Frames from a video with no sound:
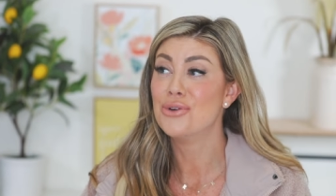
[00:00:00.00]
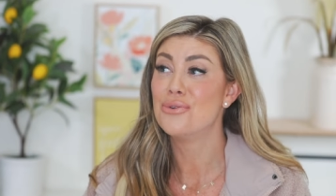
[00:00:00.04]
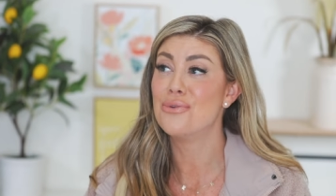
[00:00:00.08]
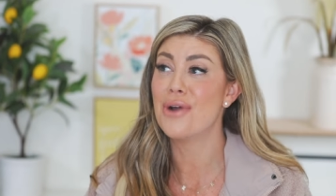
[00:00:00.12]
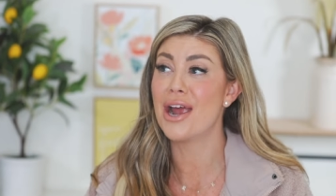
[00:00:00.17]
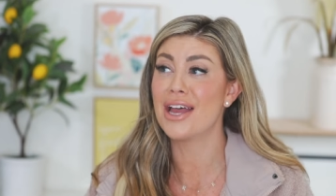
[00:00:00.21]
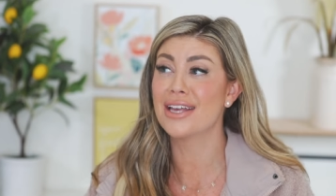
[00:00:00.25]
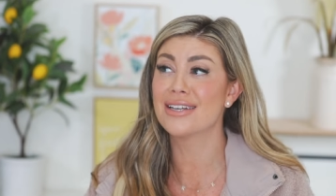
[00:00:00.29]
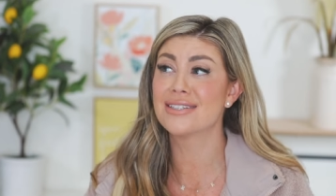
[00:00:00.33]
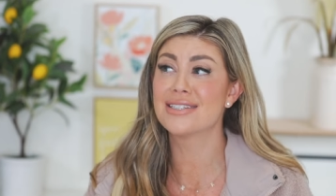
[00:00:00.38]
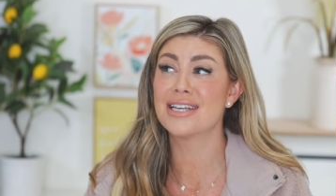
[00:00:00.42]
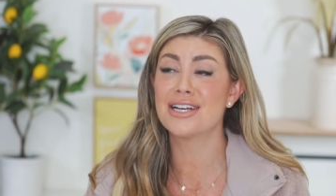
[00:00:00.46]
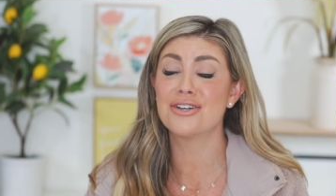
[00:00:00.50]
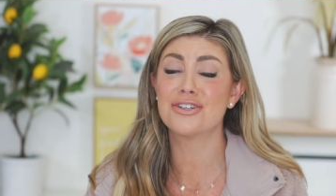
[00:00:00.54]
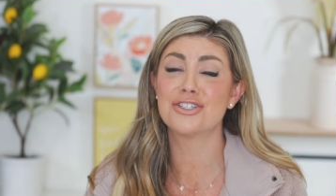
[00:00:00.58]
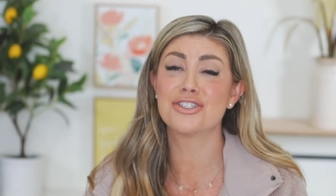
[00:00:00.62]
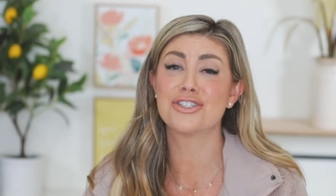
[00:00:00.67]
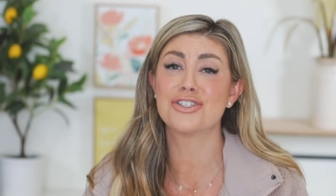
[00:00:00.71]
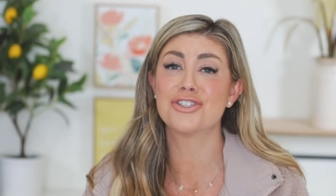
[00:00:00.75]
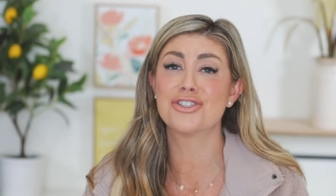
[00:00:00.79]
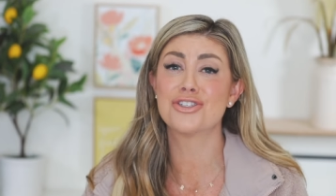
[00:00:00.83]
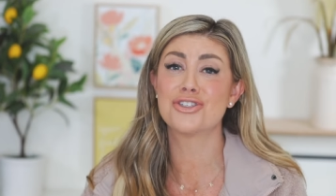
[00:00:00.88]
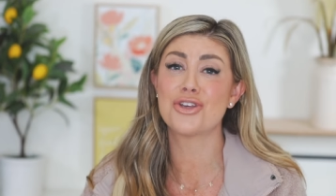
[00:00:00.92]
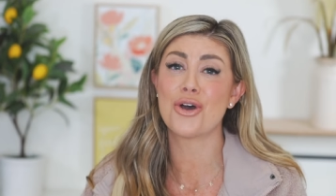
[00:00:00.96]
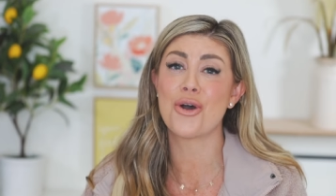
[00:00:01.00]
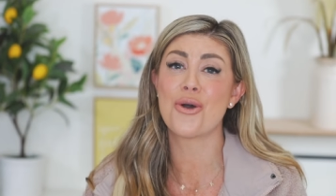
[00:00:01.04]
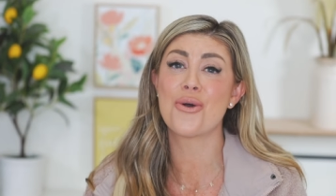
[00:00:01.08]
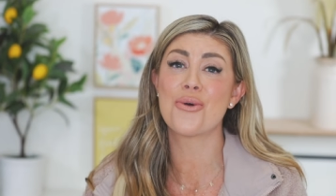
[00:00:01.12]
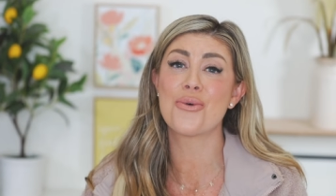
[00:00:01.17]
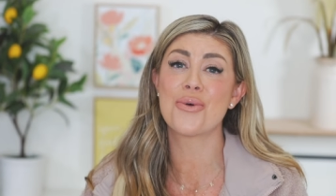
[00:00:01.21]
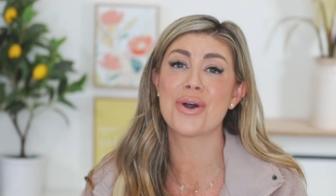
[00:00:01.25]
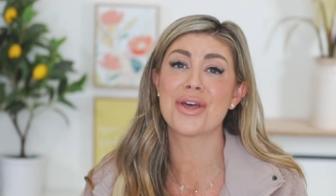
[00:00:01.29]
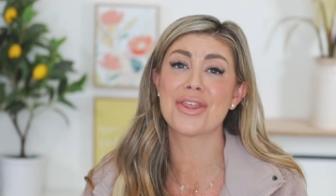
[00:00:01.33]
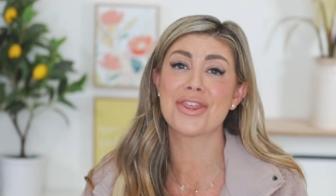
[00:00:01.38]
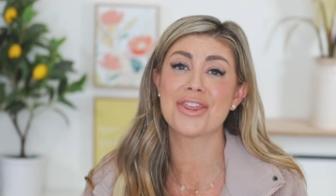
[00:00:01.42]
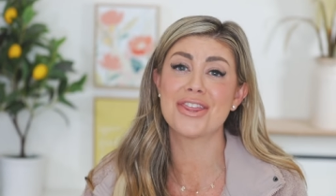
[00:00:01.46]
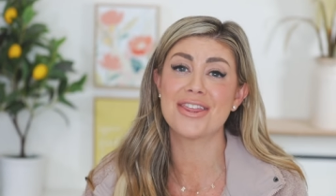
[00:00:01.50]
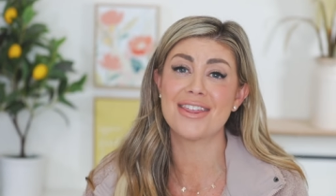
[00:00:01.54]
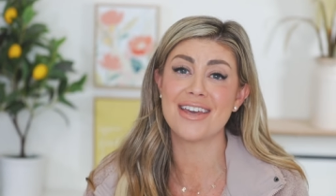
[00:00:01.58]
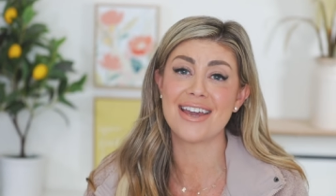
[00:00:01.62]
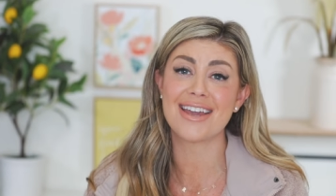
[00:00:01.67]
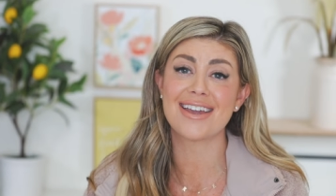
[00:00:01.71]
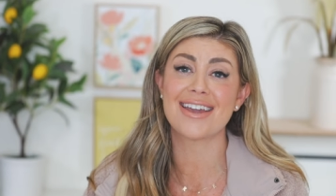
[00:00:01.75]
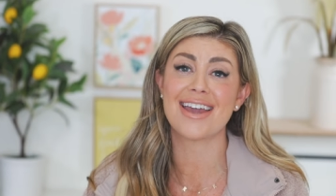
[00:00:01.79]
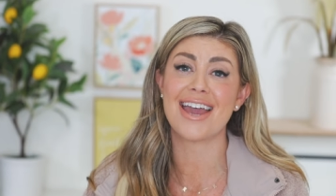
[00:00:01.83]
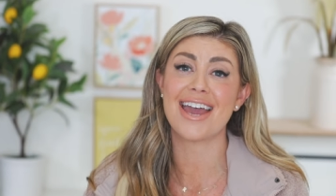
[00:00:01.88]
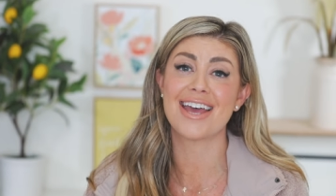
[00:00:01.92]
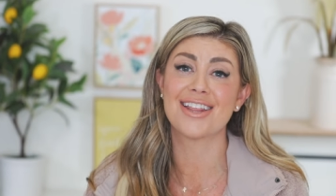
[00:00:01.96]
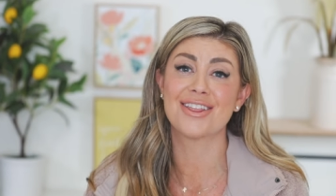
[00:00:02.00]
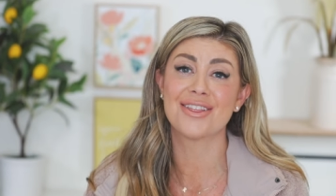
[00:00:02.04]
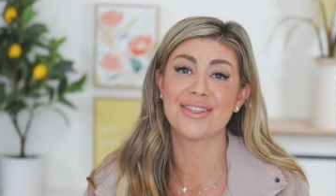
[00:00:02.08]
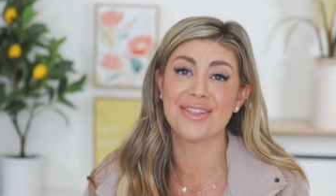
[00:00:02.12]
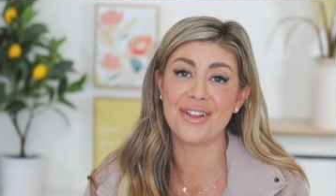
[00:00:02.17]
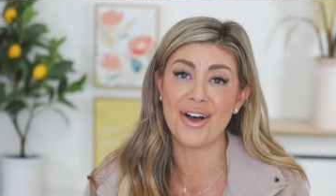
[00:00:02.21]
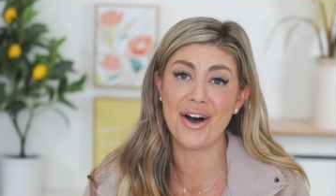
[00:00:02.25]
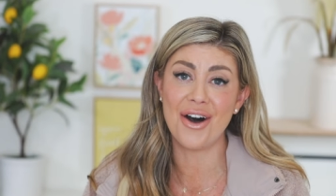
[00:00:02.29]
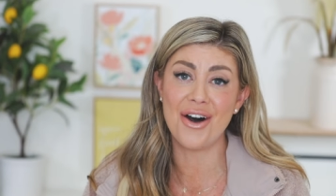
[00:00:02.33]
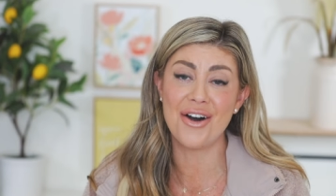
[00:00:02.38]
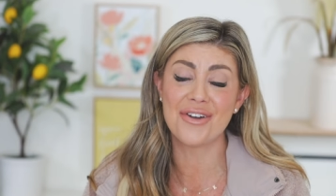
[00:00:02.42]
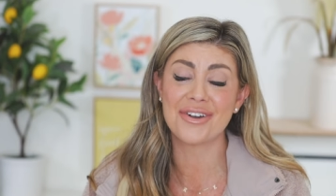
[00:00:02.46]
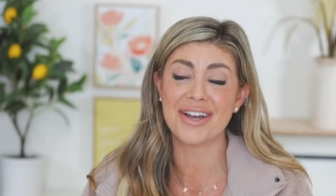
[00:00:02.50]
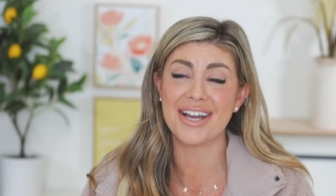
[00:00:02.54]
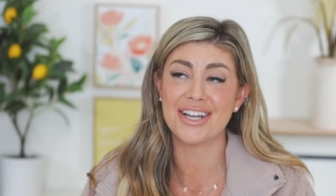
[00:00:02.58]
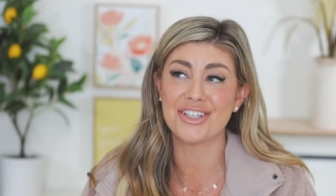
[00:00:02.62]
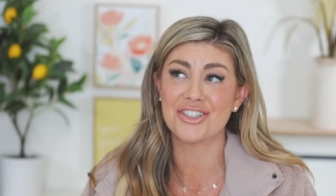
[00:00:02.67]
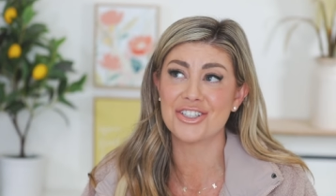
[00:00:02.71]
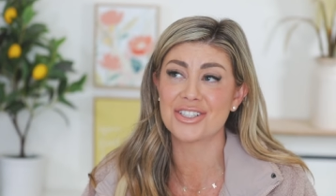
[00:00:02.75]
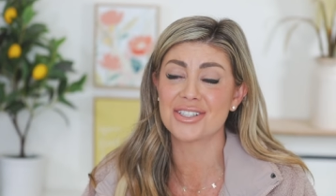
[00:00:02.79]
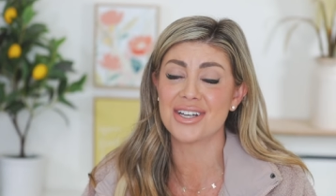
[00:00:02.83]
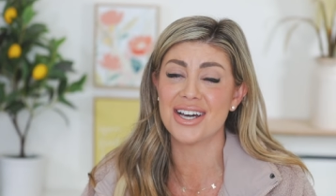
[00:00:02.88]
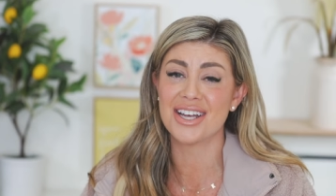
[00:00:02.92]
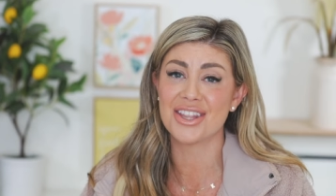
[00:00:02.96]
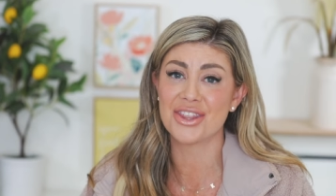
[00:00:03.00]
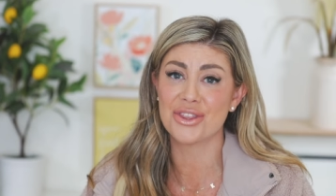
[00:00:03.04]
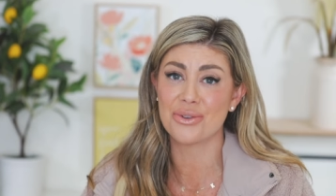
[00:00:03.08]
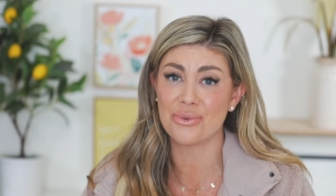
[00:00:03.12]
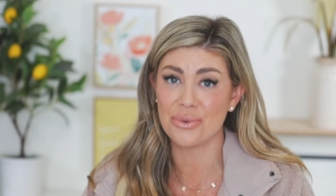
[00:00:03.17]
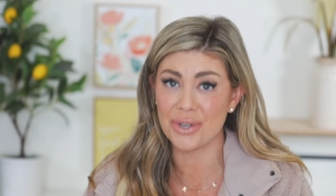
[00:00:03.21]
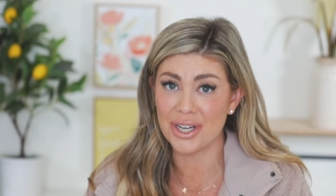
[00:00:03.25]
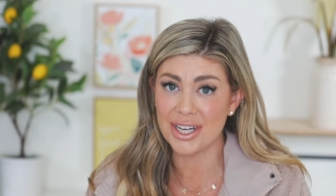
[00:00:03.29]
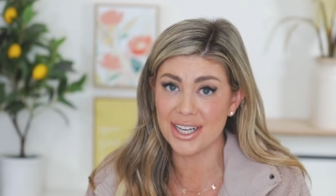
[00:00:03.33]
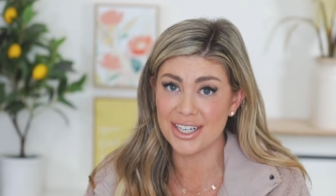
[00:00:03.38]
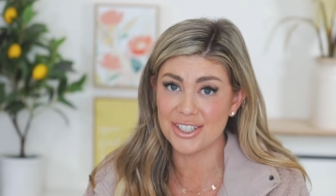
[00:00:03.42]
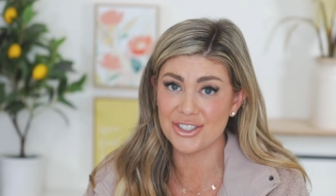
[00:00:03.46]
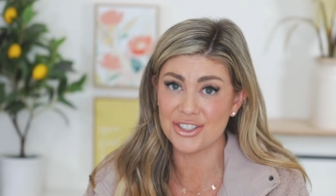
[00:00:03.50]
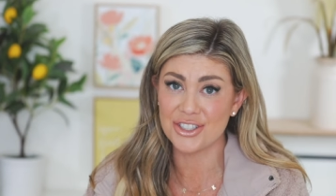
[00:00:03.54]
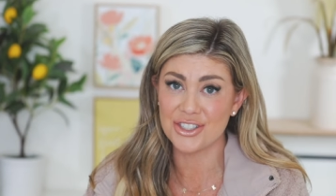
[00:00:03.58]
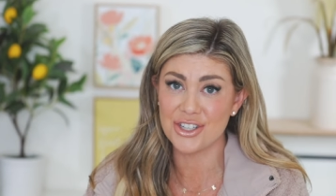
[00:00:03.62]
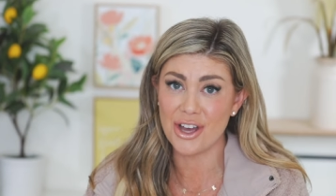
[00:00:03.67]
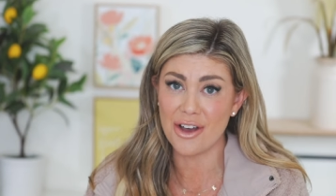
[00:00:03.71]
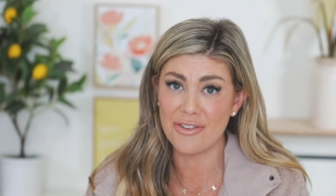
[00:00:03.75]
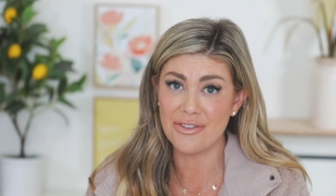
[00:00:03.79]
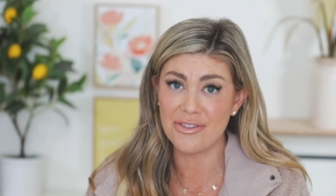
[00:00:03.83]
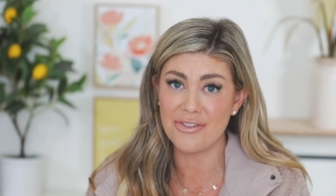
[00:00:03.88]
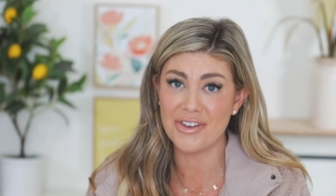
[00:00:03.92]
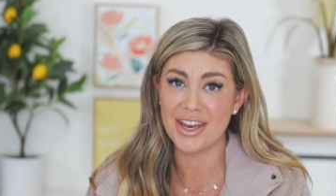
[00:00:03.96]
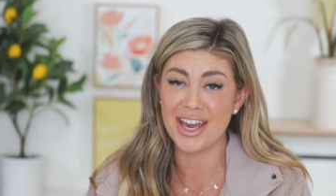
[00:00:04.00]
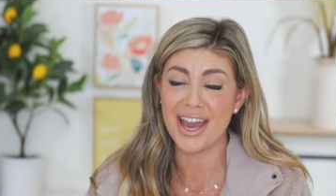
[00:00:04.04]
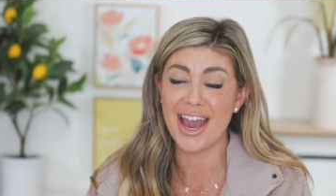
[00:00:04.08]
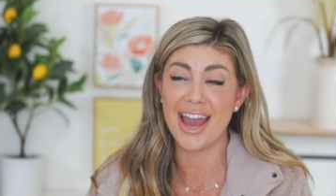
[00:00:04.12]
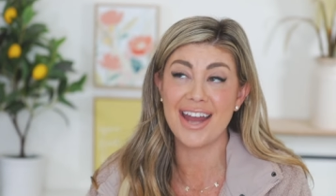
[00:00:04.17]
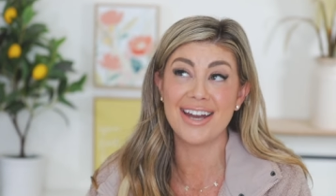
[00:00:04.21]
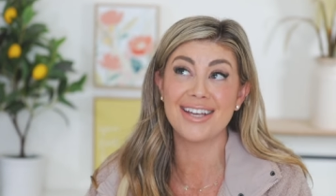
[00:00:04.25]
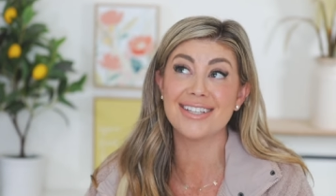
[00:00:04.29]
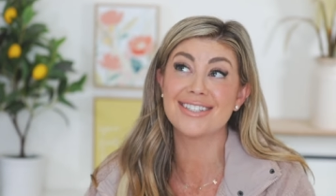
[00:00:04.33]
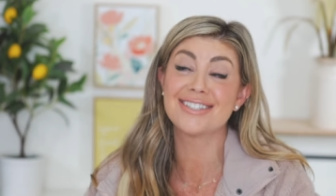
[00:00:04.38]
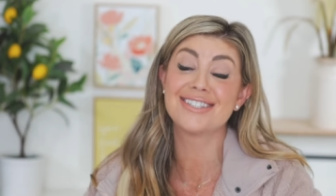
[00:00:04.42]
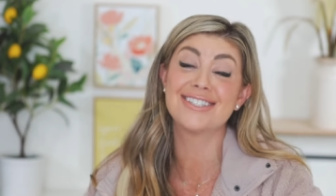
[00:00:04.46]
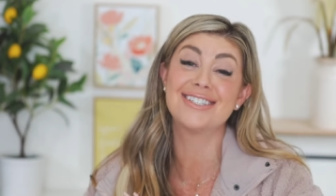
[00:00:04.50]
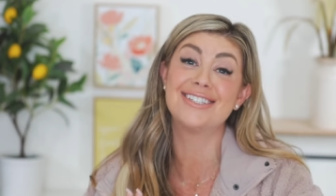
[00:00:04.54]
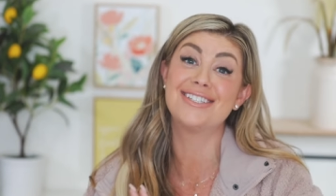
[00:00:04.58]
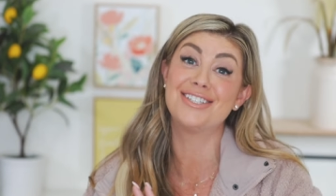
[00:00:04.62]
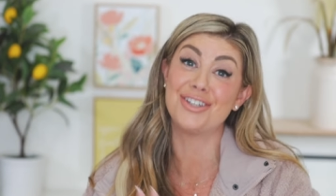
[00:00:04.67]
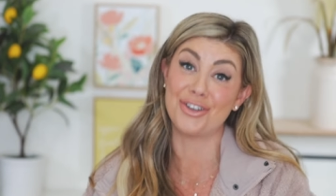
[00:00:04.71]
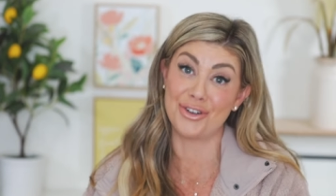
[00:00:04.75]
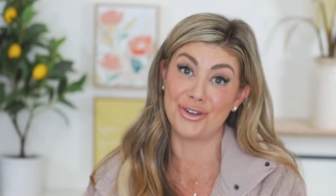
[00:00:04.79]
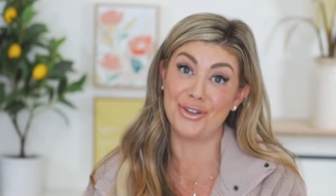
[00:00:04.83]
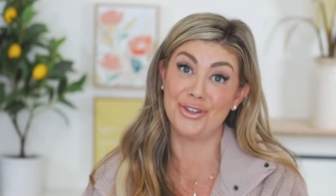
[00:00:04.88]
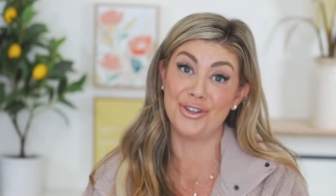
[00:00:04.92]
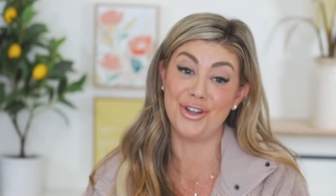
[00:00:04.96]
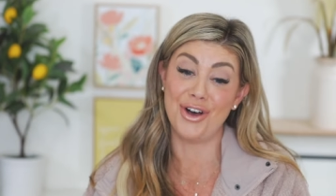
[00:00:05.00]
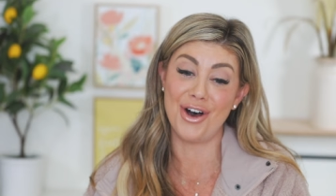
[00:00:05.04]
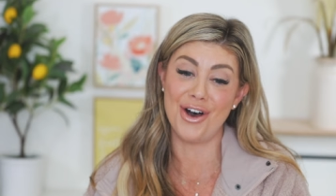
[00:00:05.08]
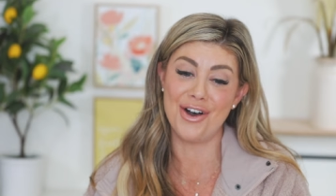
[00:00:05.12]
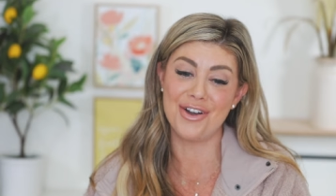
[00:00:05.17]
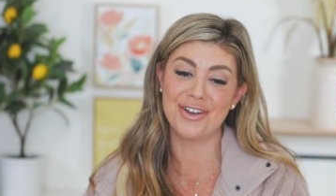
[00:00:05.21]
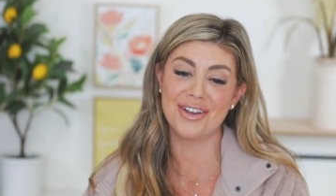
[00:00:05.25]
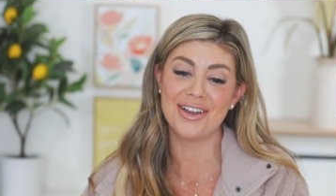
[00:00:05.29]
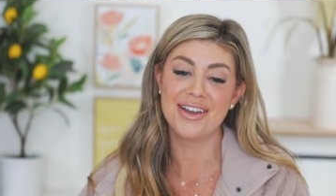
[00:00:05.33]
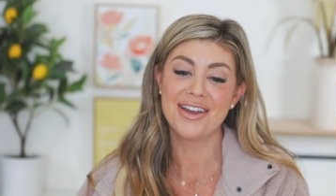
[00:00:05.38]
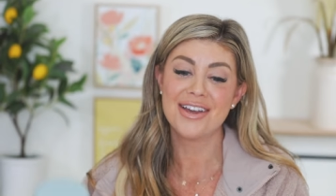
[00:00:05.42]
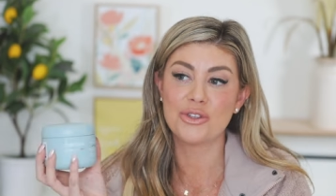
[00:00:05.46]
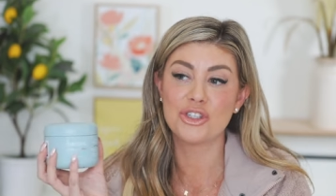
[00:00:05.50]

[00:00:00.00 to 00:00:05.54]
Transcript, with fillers: Riley's hair is so thick and long. I just cut three inches off of it and it's still long.